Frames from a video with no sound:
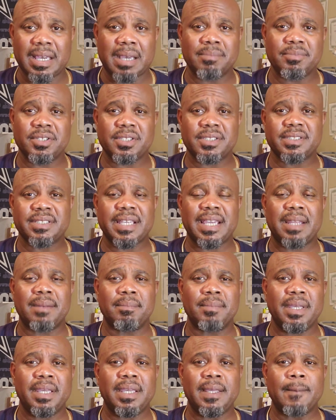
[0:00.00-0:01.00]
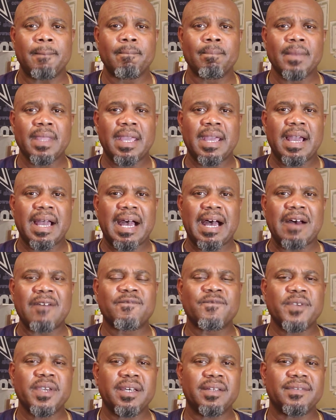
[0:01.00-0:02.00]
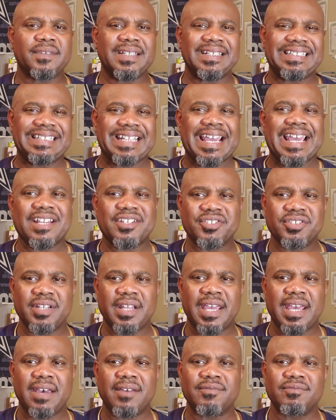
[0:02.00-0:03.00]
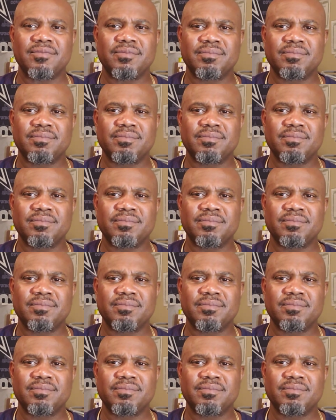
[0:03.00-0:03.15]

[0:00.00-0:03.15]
just saying me, I felt that Dak should have